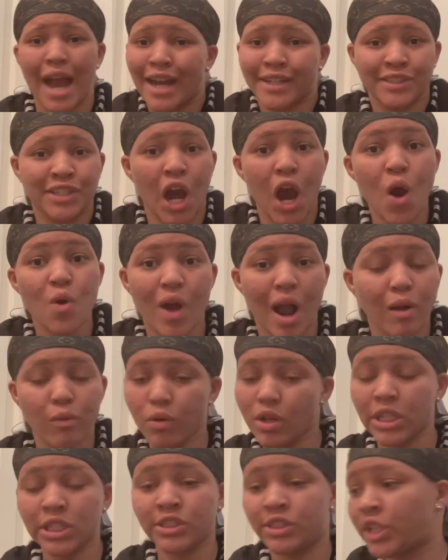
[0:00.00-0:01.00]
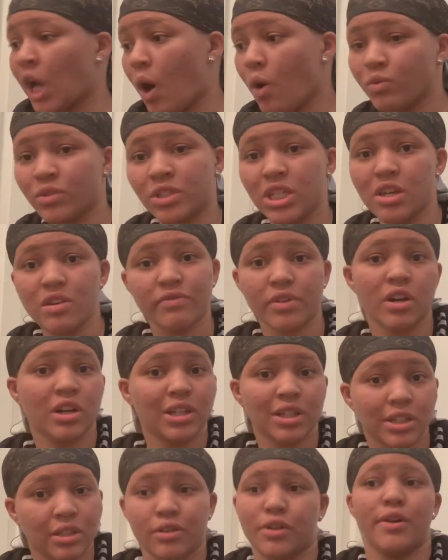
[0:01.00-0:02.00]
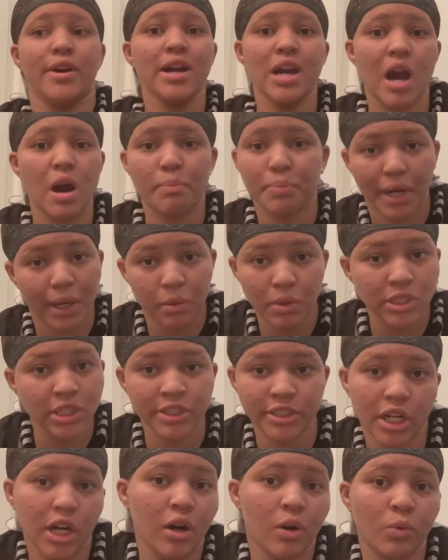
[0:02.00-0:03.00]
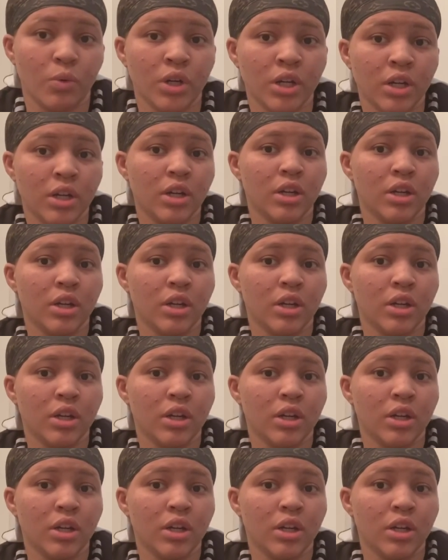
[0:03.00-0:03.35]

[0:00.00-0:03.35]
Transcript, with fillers: I don't. I really don't give a crap. I really don't.